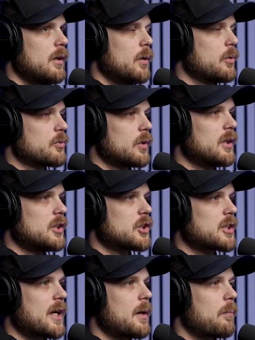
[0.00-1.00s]
It was really
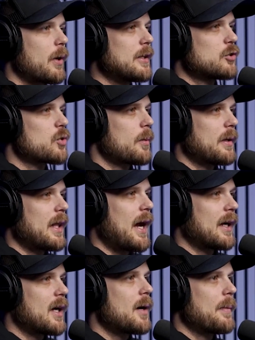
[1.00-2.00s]
just kind of brainstorming
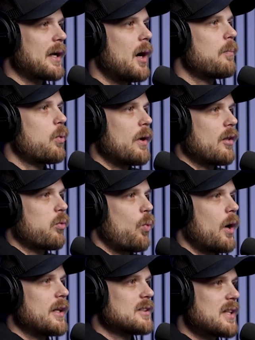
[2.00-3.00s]
that and coming up with
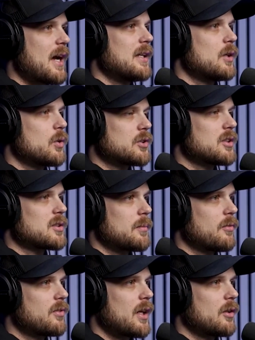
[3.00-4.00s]
what is that
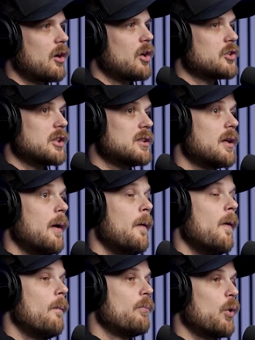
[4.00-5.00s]
ecosystem of technologies.
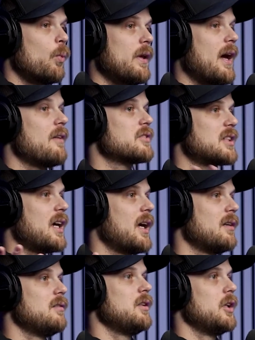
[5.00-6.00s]
We have
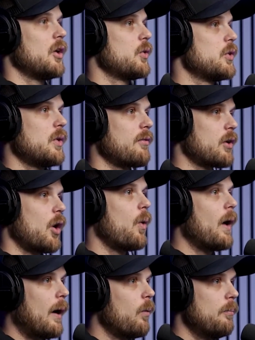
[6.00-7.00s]
said, you never
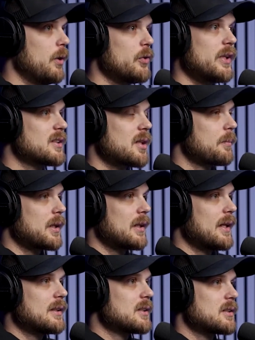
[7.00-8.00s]
know how building something
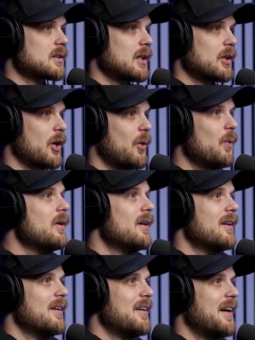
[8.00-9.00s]
like this is going to go.
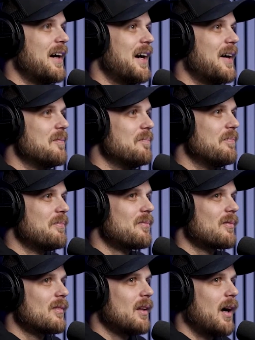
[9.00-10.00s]

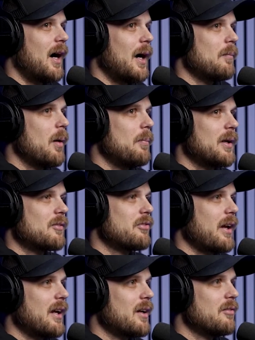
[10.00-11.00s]
I'm a big
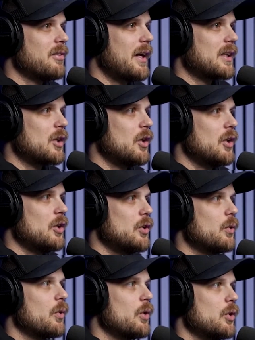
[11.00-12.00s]
fan of
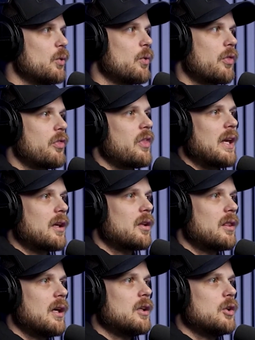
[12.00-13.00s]
you think
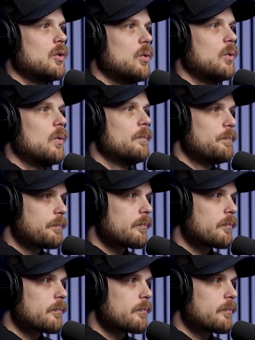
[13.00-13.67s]
that you